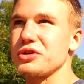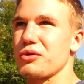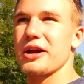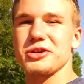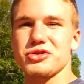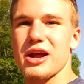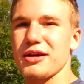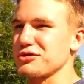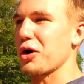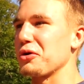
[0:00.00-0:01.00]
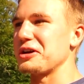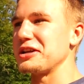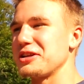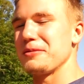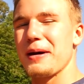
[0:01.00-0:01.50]
and ratchet straps to hold it
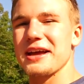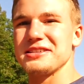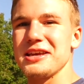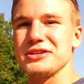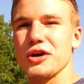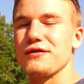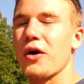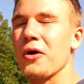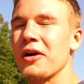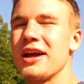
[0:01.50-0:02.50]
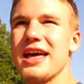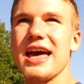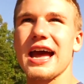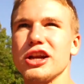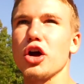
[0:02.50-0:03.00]
into the back seat so far.
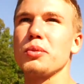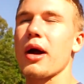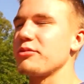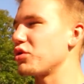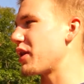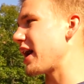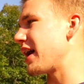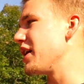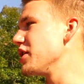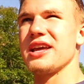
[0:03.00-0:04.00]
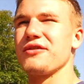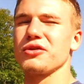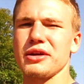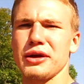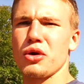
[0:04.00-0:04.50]
Had no problems with that.
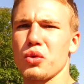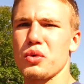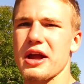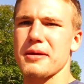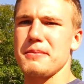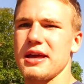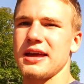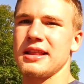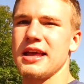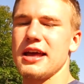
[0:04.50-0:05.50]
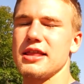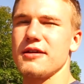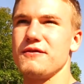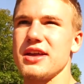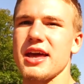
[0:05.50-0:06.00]
Definitely recommend the
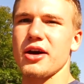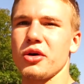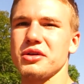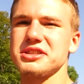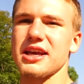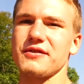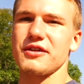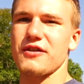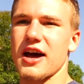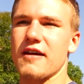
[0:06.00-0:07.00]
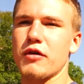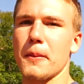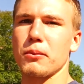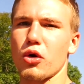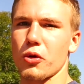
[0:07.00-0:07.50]
VL75 Pro.